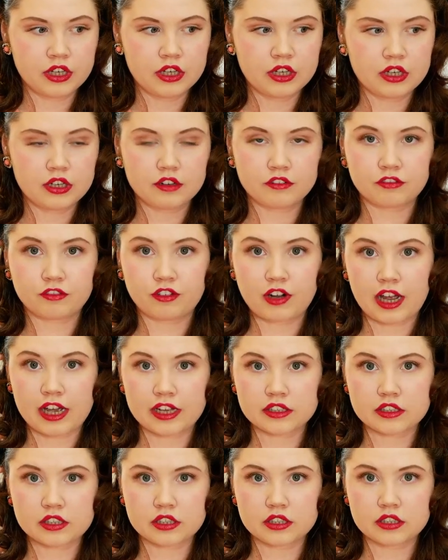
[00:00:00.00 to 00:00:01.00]

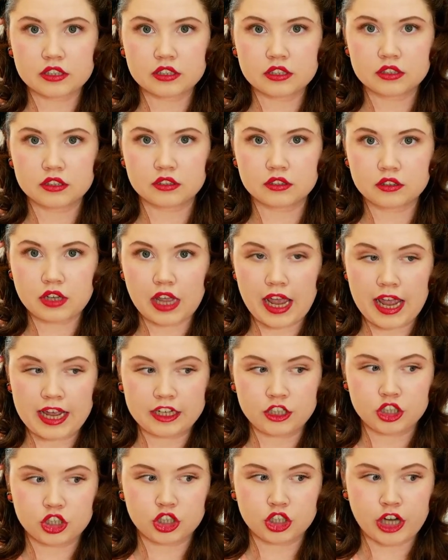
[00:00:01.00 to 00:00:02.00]
flat edge
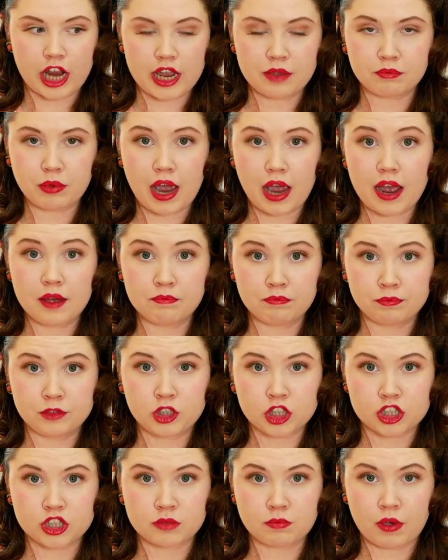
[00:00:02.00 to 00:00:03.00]
shape
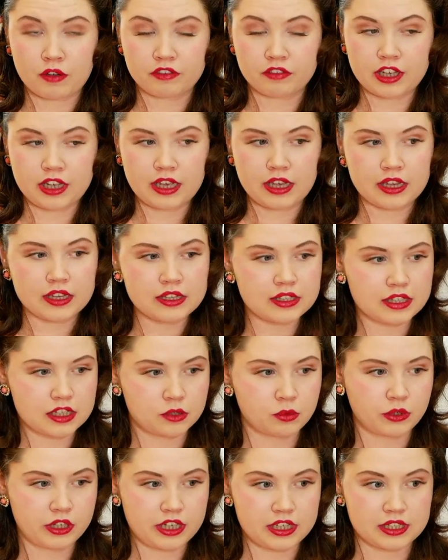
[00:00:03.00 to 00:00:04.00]
just above the ears. This
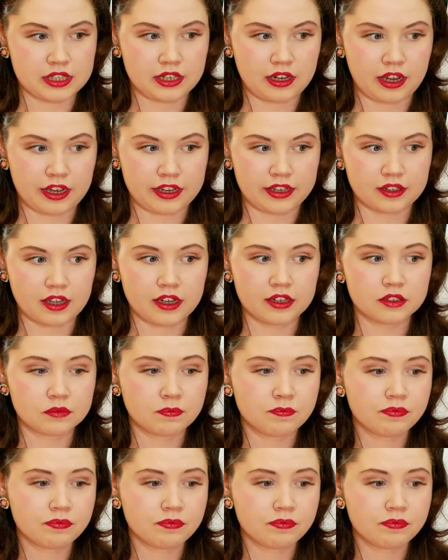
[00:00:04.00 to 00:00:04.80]
one isn't like that.